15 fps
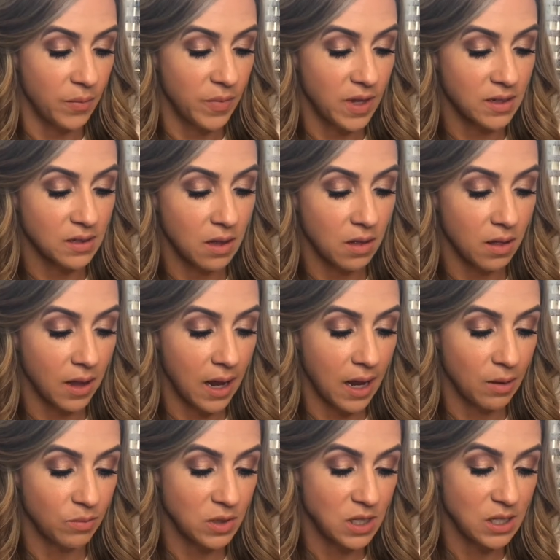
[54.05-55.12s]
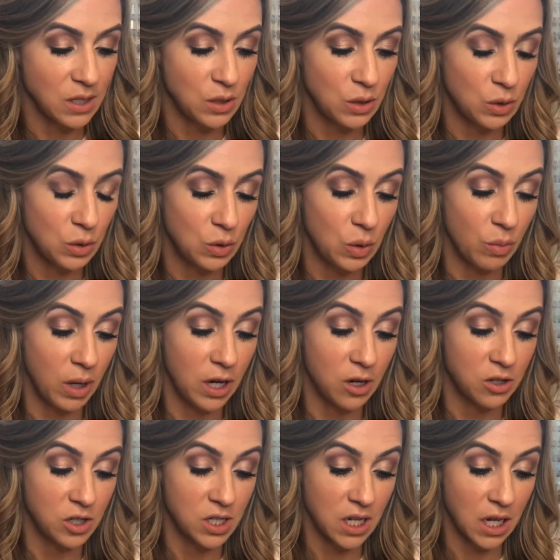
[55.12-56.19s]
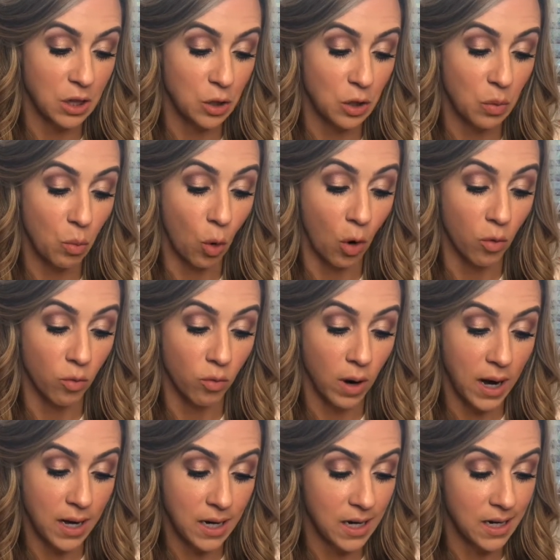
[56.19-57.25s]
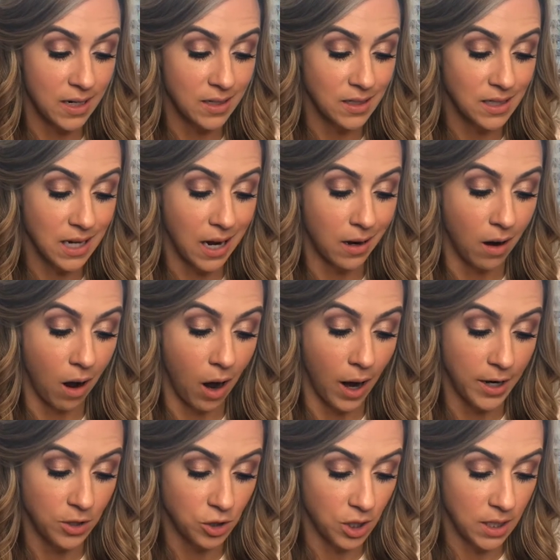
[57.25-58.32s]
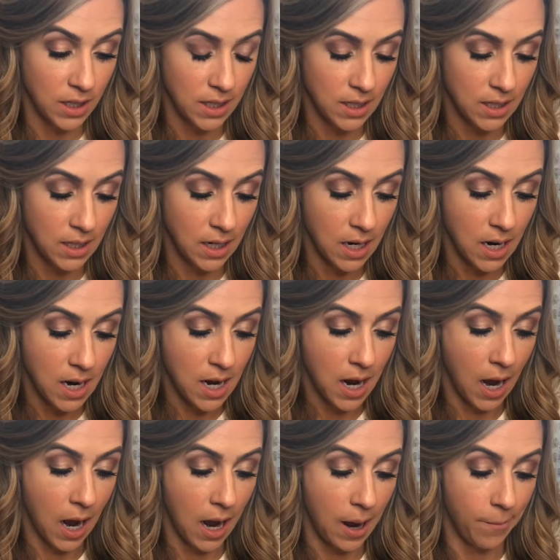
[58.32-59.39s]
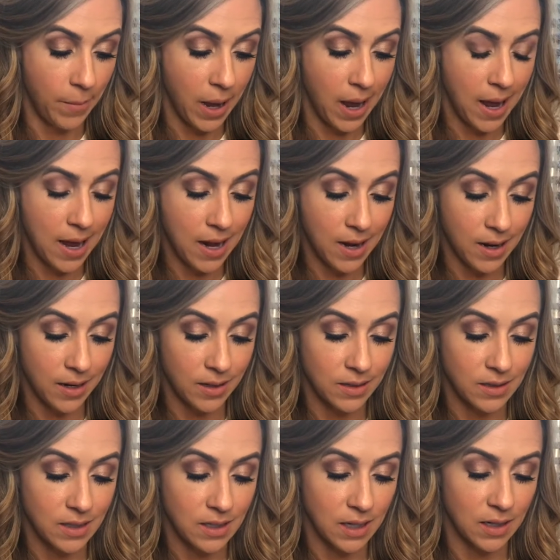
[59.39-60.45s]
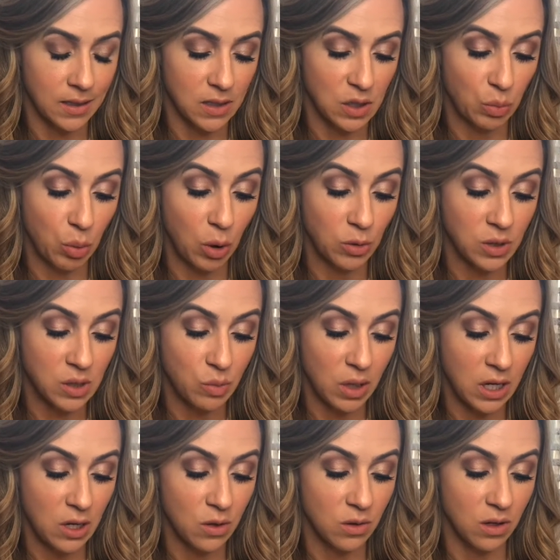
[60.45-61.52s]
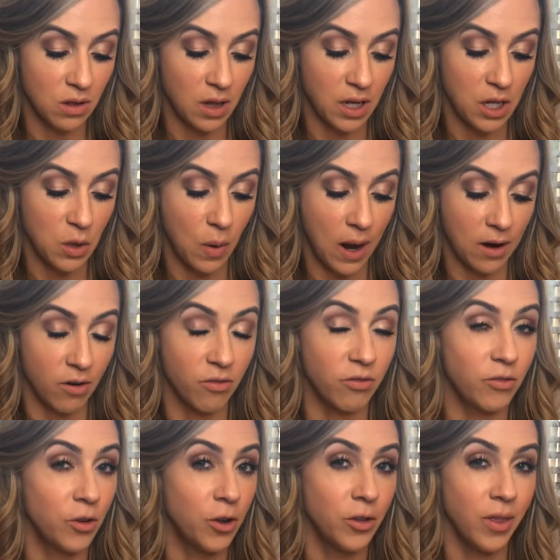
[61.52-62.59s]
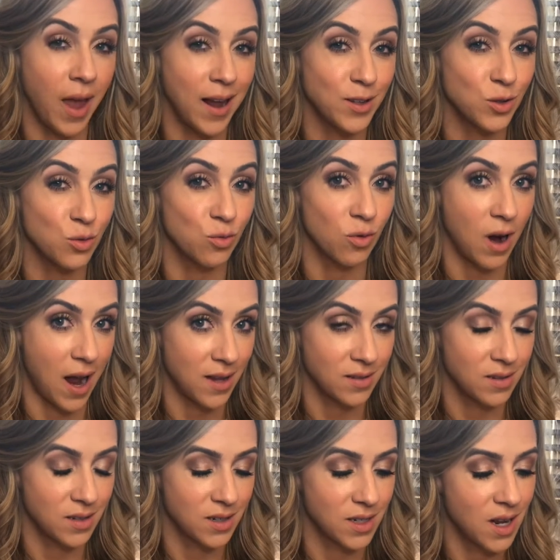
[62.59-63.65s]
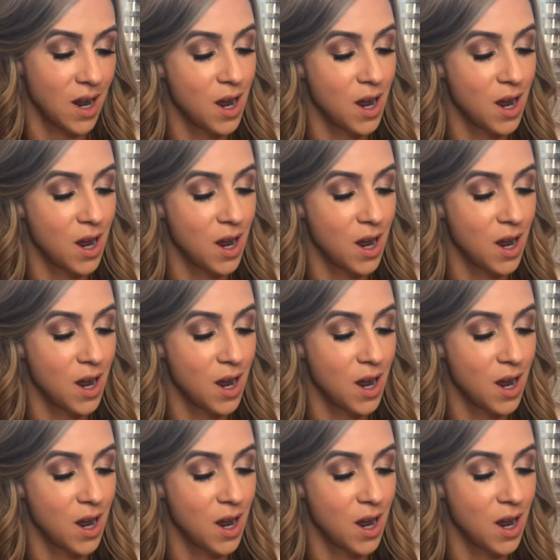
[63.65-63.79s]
This claims to make your skin look more radiant and hydrated. And it's supposed to make you look like you had a full night's rest.